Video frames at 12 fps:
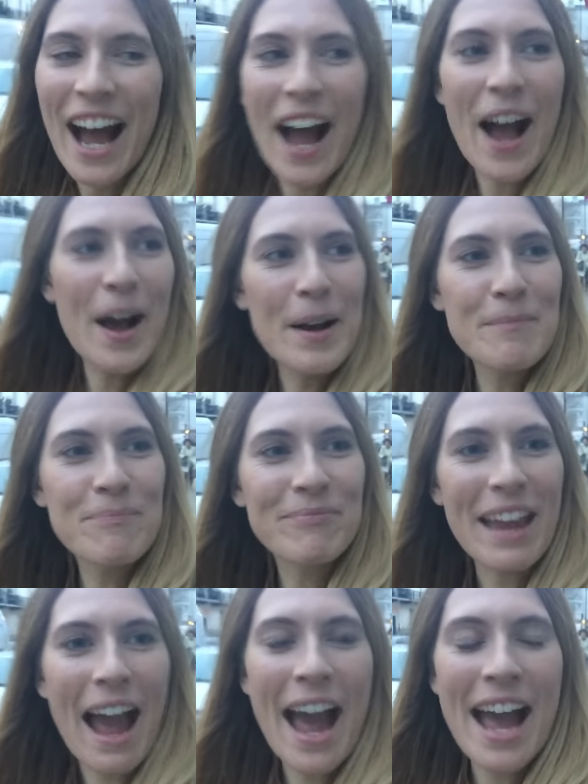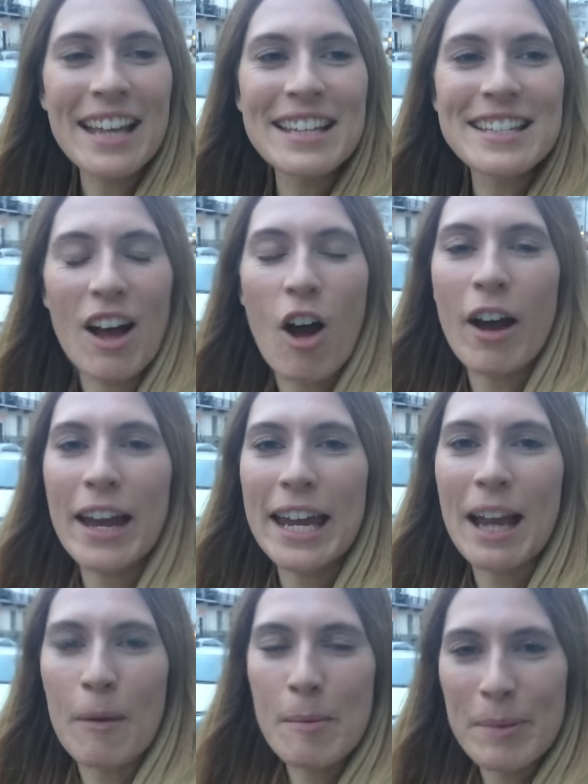And
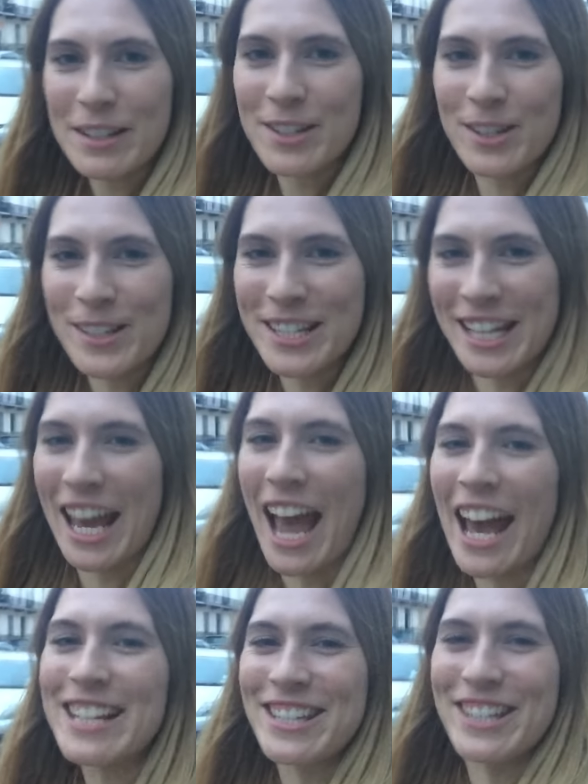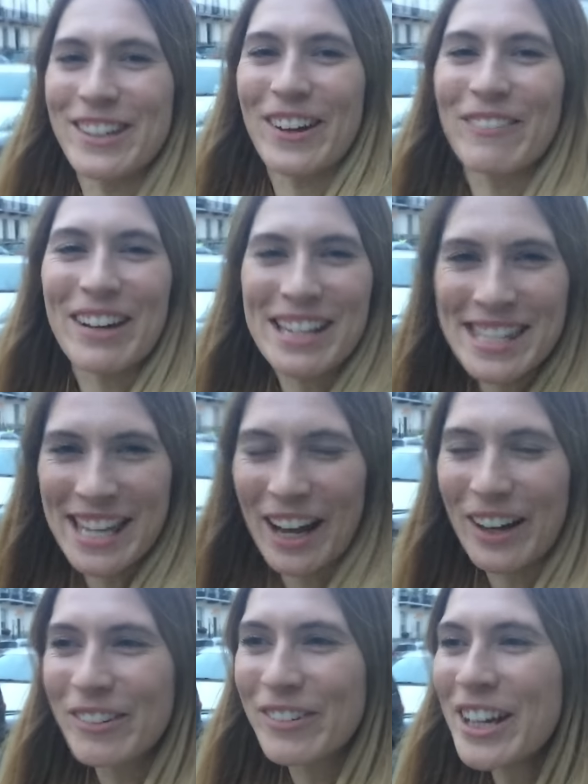I am a bit too scared to do it
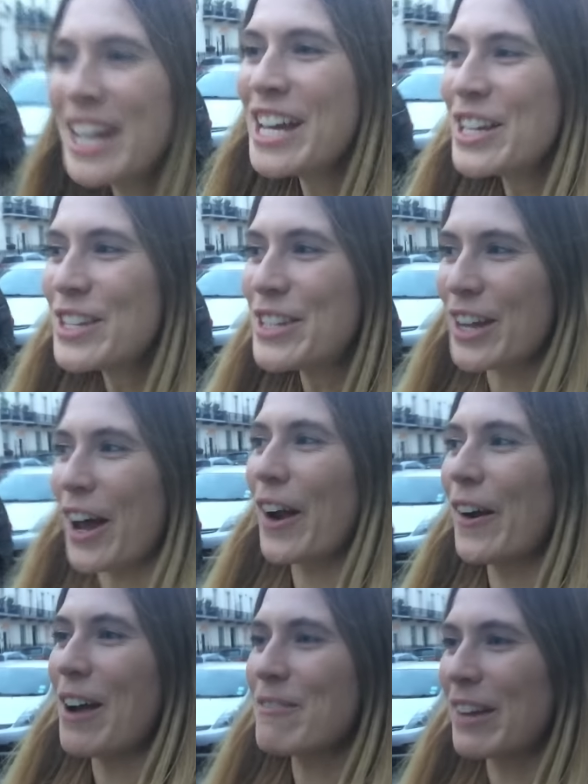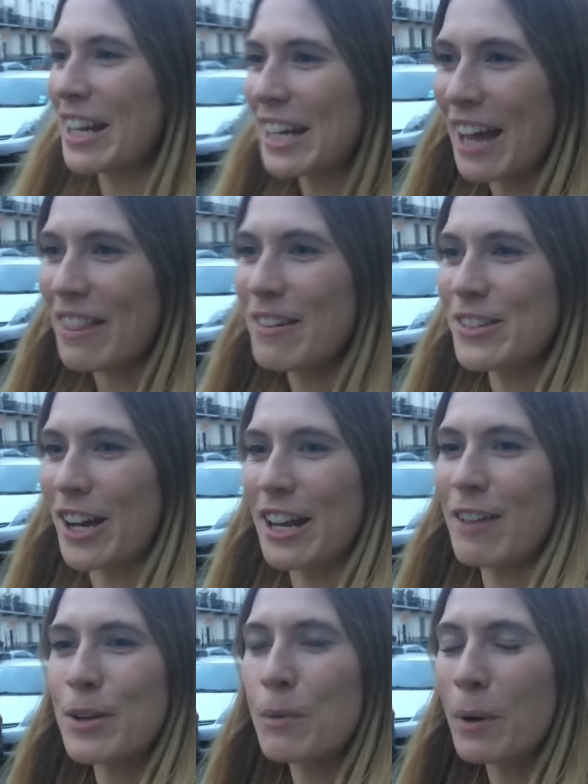myself. So I'm gonna get them done.
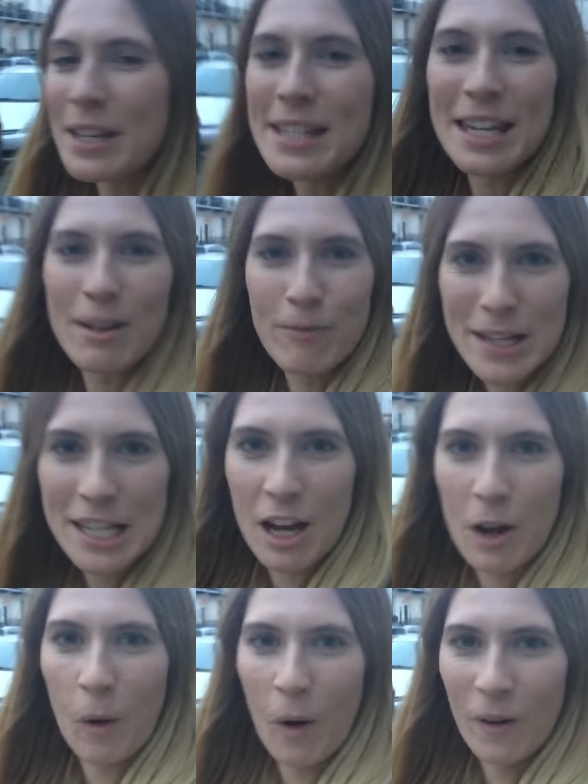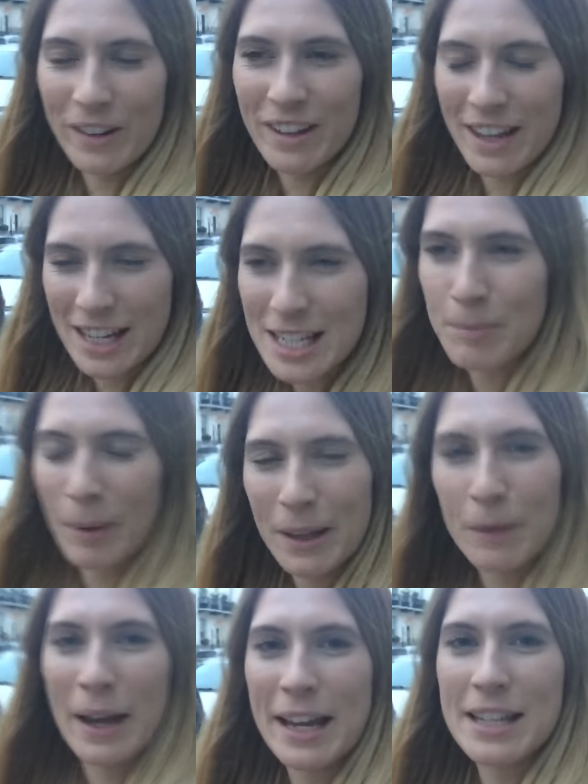If you wanna see a video on this, by
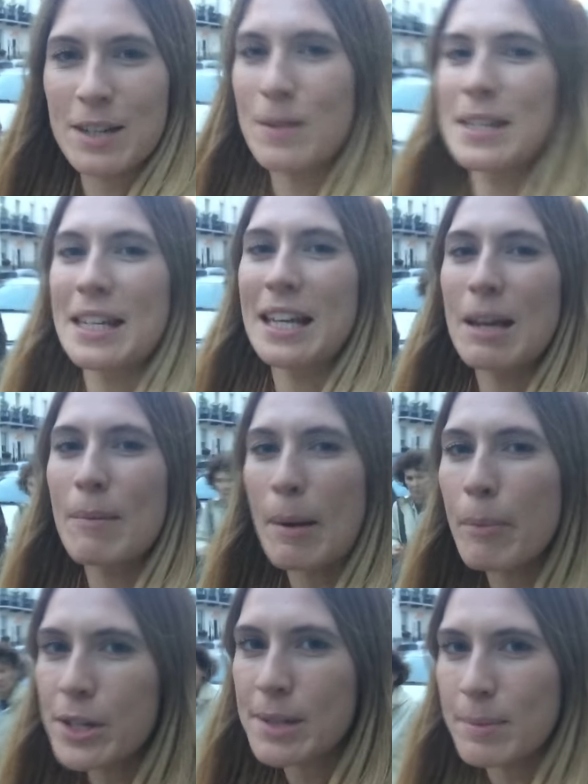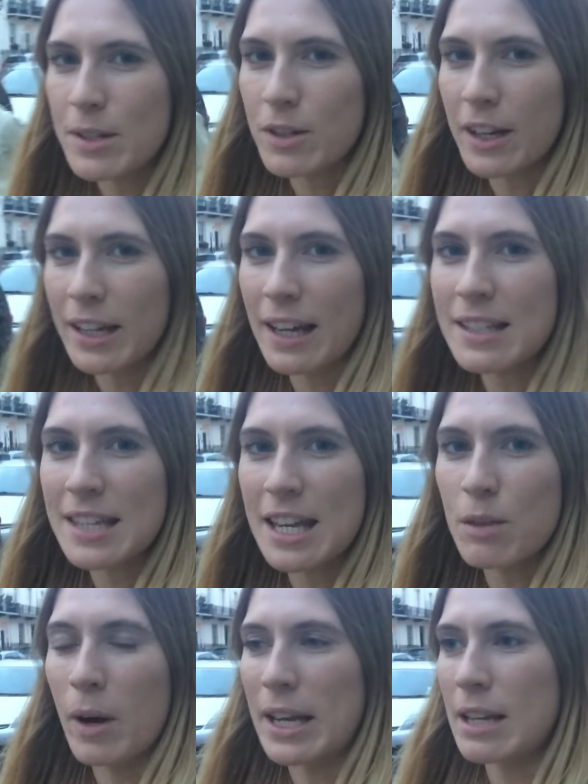the way, because I was thinking about possibly doing a
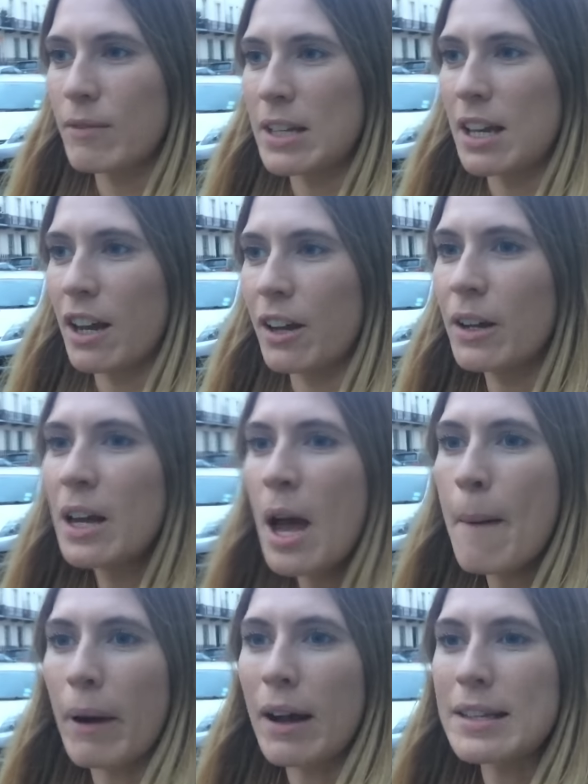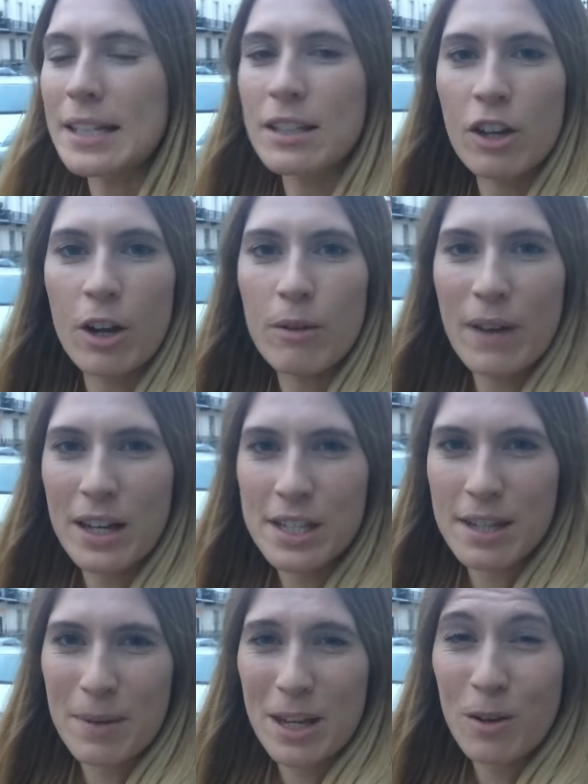teeth whitening video, but I didn't know if that's
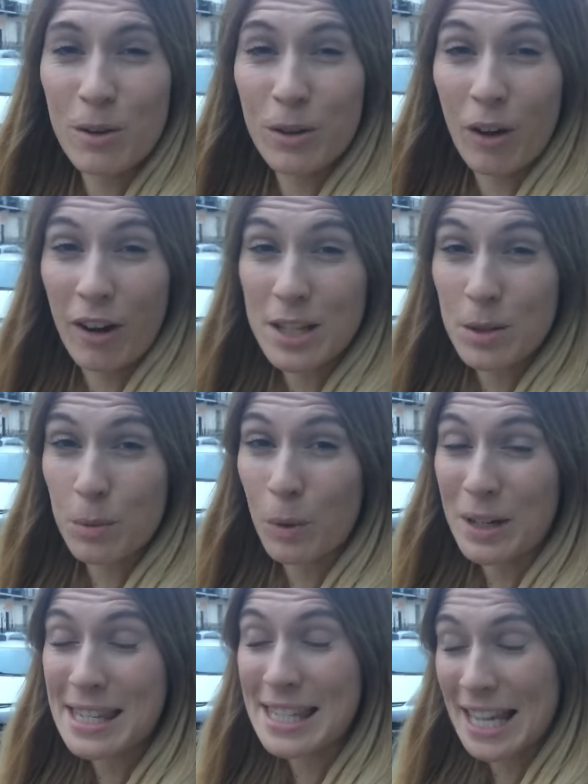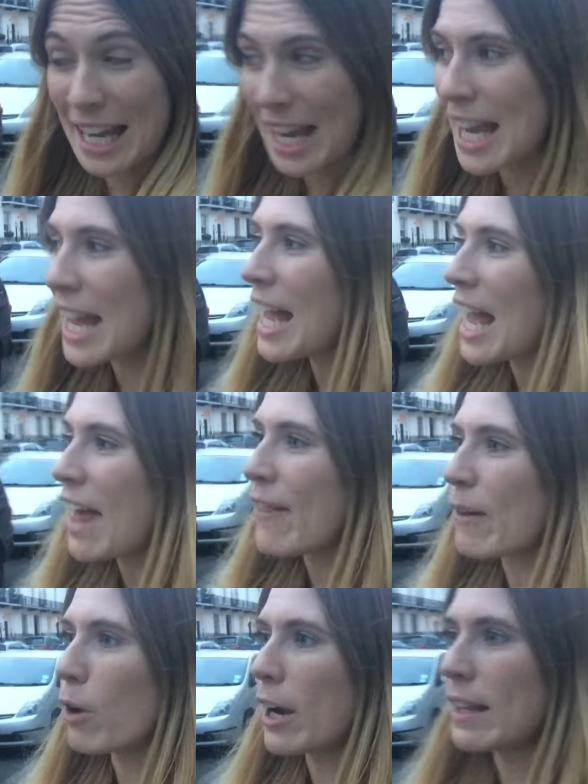something you guys would want to see,
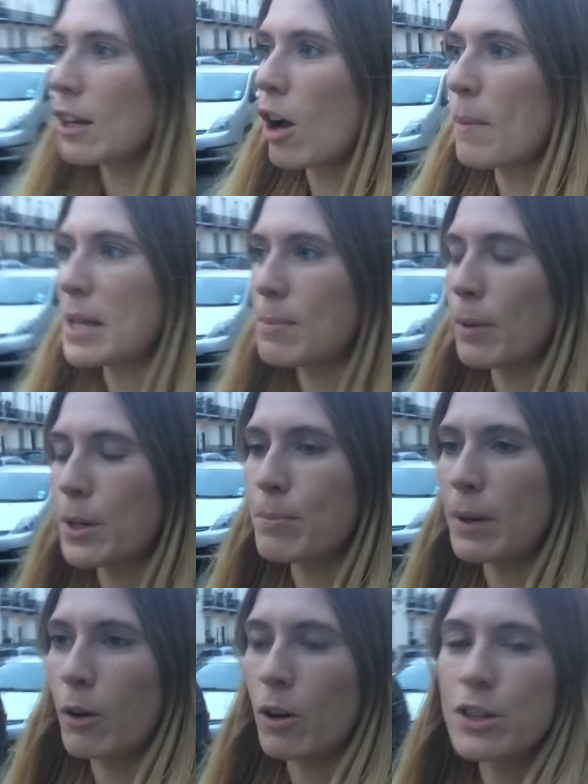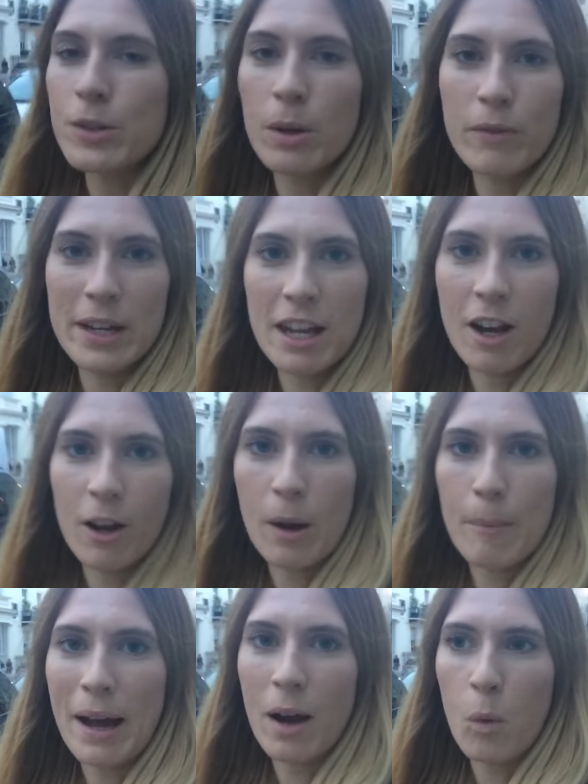then write in the comments box below and I'll do a video
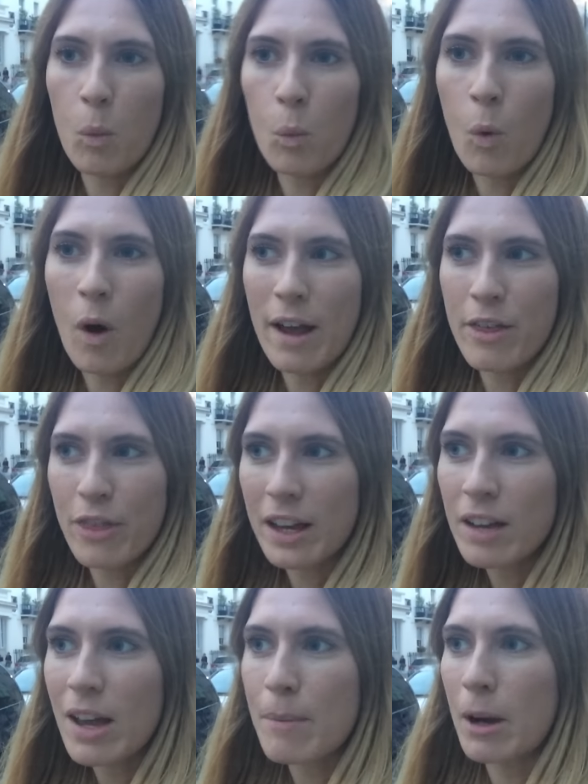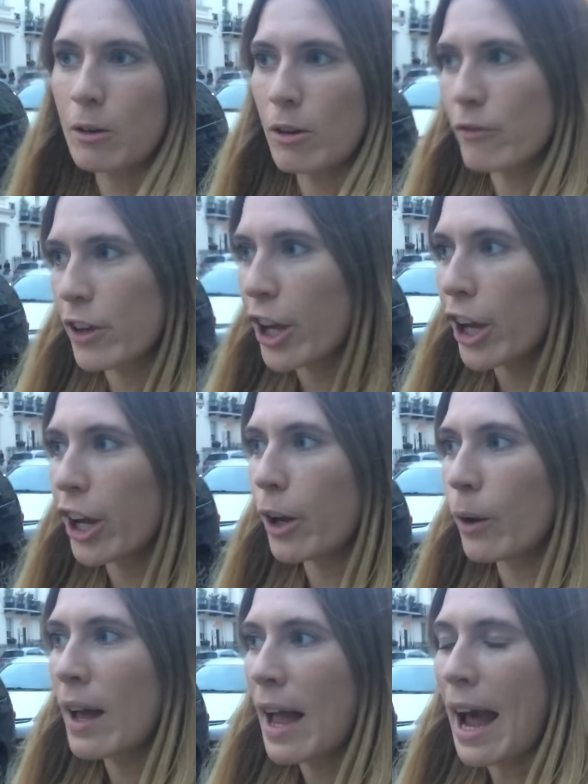about what I think of it, my
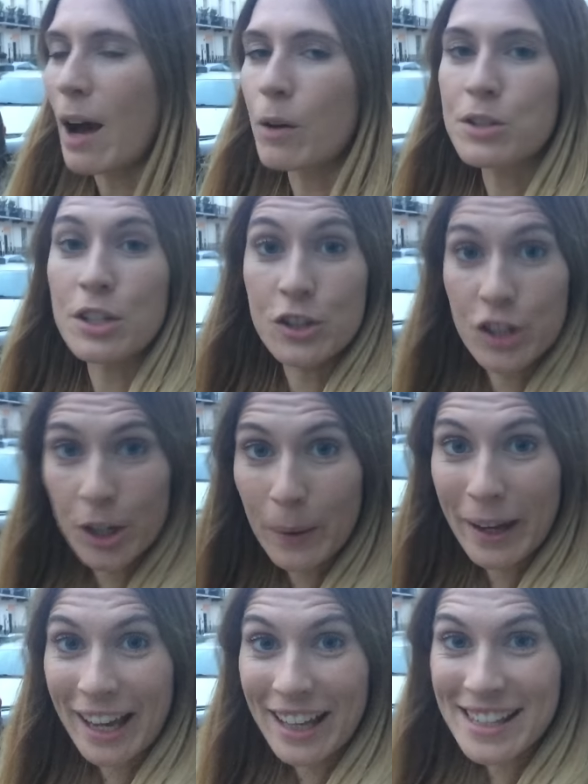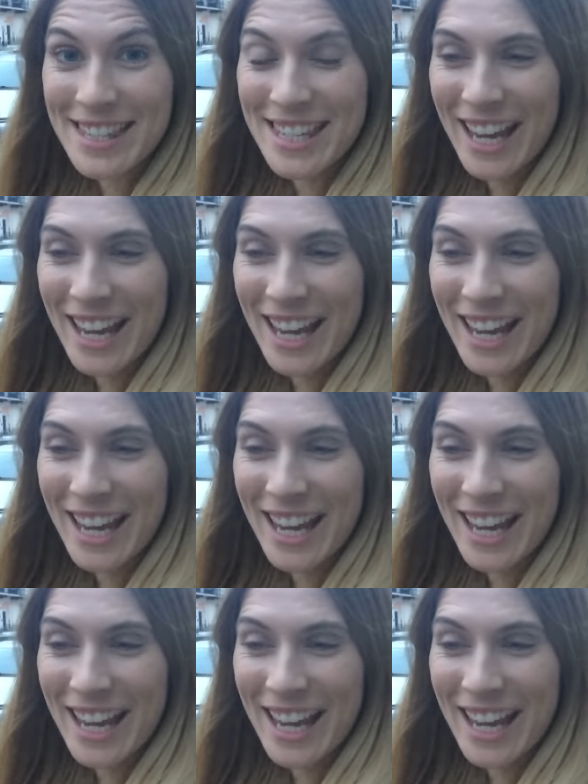review, how to do it,